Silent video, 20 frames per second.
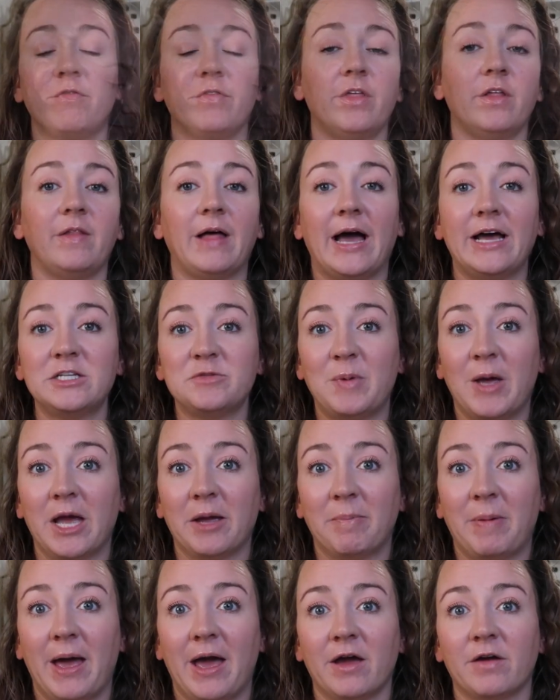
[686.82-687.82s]
The last
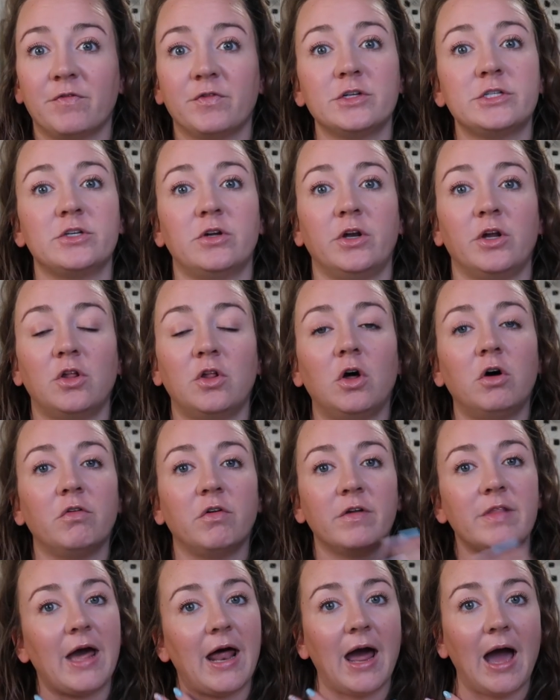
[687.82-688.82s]
backpack for Stoney
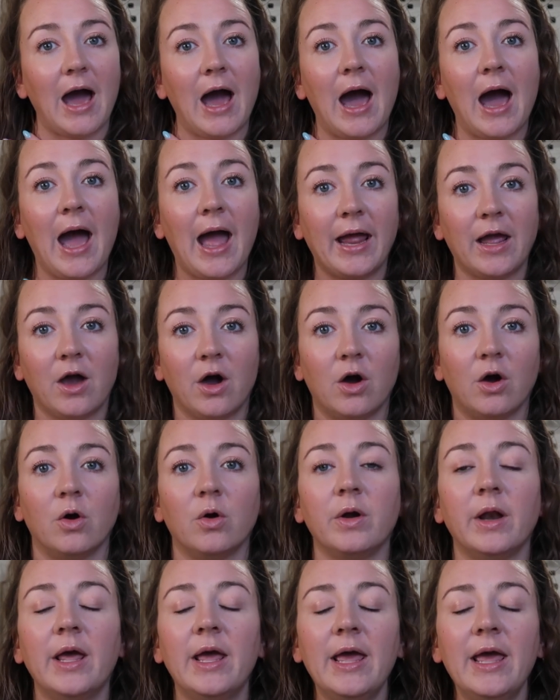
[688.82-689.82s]
Clover that I
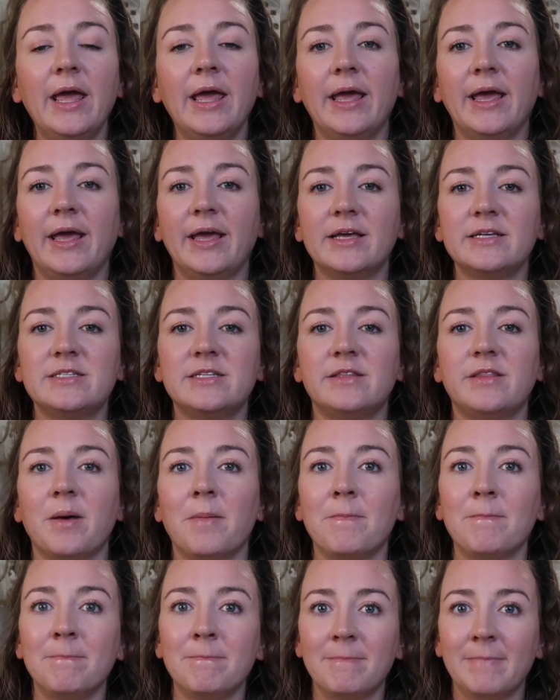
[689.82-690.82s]
own is
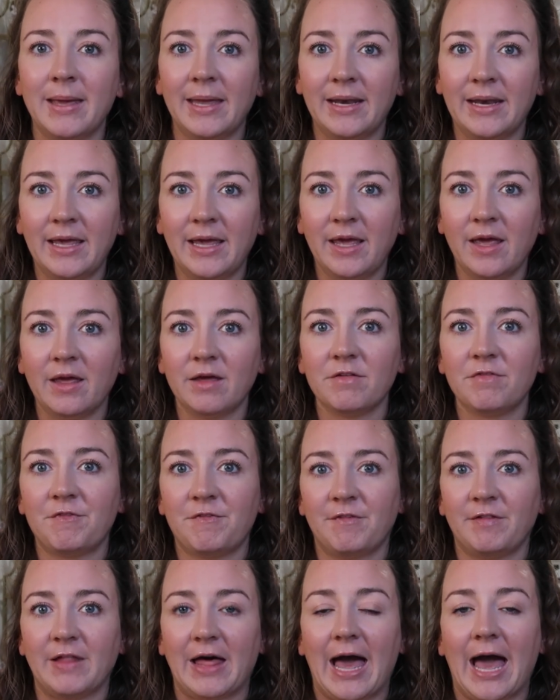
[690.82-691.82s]
the mini
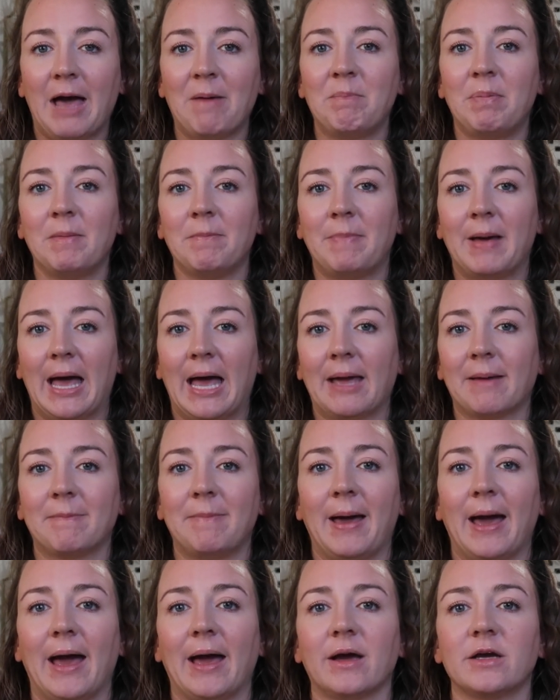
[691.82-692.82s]
flap
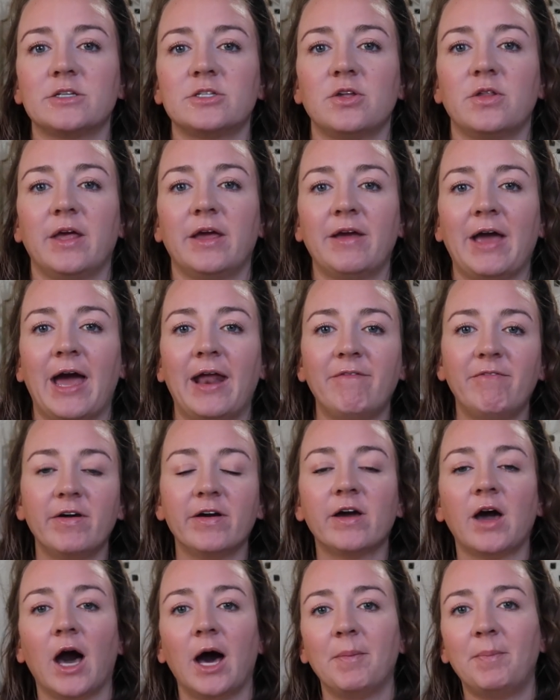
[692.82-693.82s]
backpack. So they have
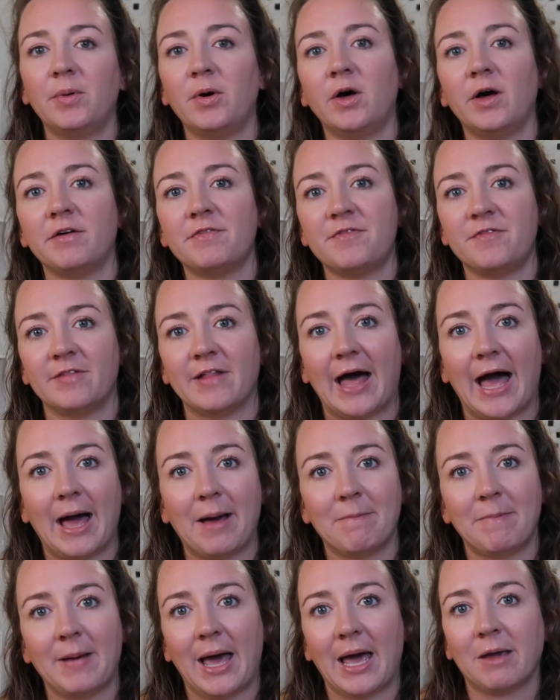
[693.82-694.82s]
a couple of
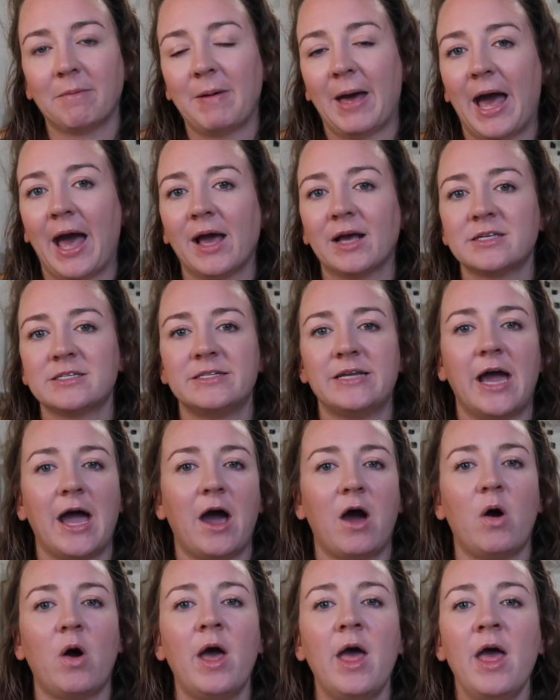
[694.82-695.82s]
flat backpacks
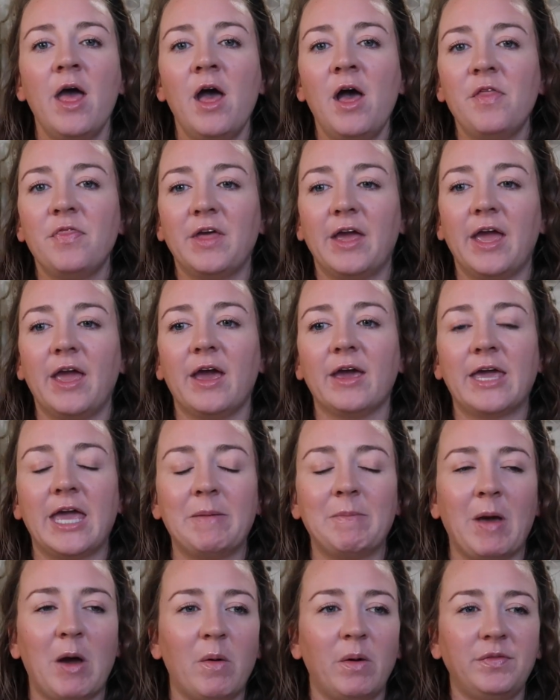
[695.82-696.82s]
now. They
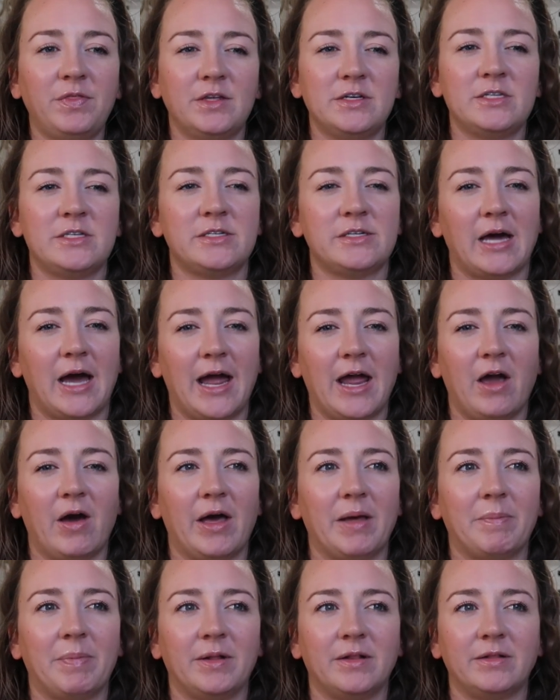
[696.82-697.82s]
came out with this style,
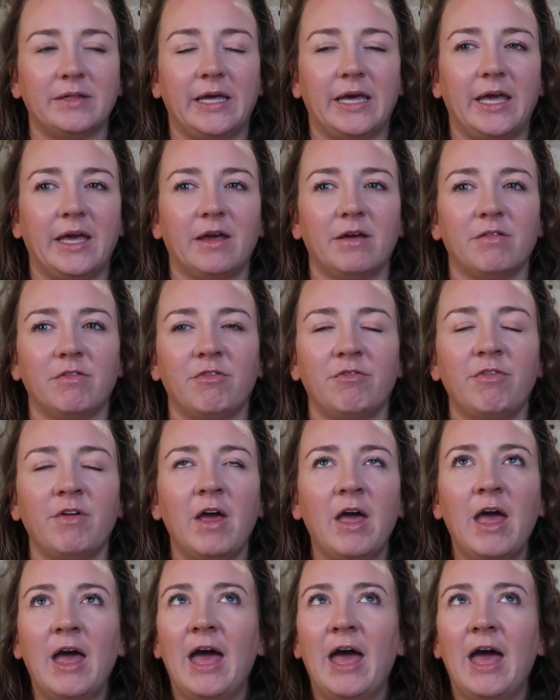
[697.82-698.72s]
I believe,